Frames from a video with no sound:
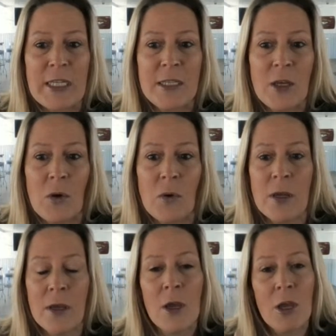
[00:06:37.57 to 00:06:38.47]
So
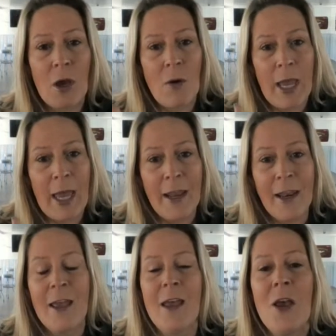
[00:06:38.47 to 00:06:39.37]
go
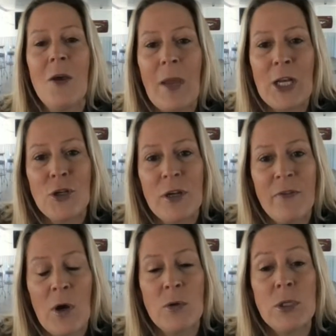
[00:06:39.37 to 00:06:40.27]
ahead, make sure you vote,